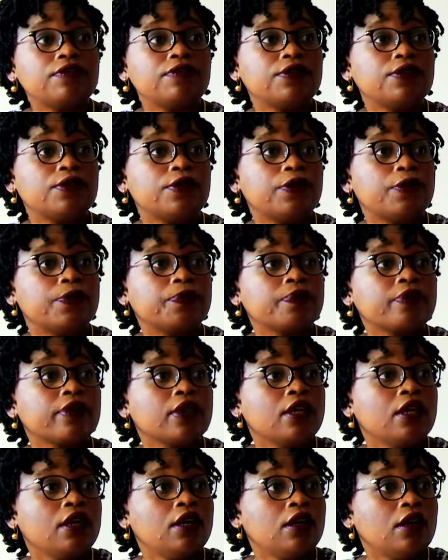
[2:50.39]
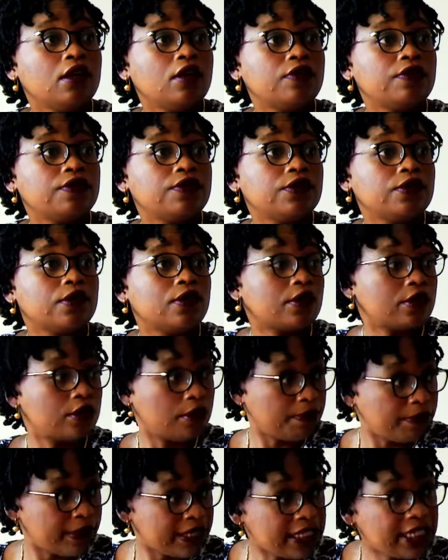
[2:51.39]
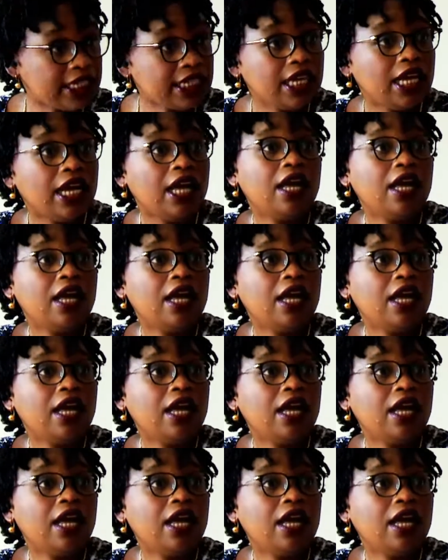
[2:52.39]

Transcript: your company?